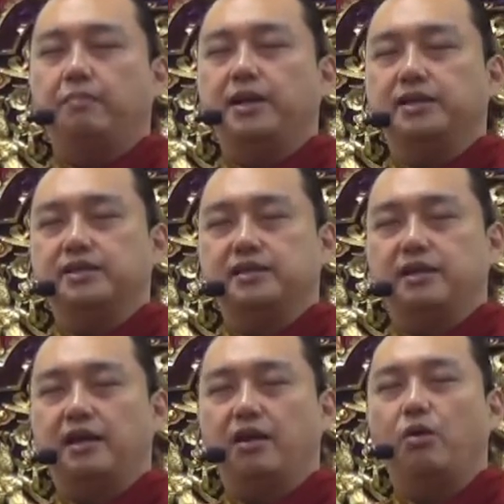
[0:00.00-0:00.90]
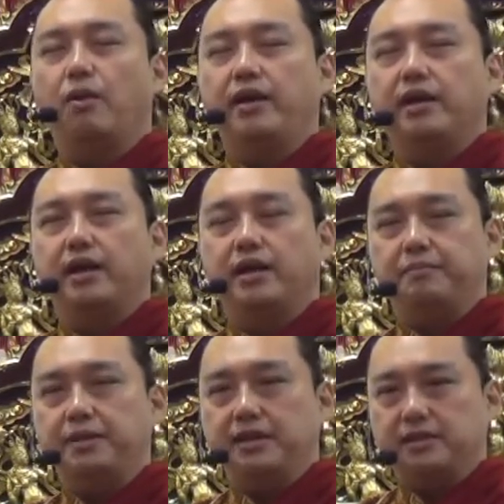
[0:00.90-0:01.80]
bliss and quiet and
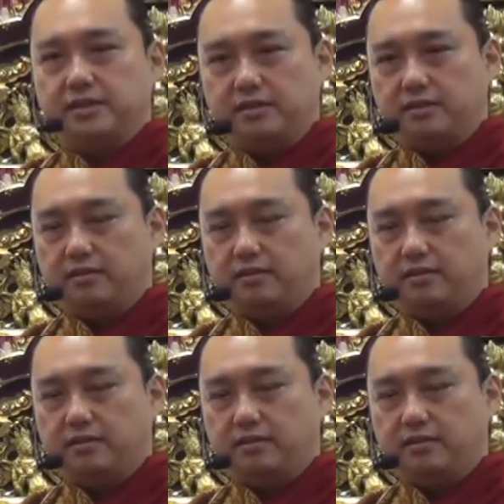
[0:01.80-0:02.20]
peace.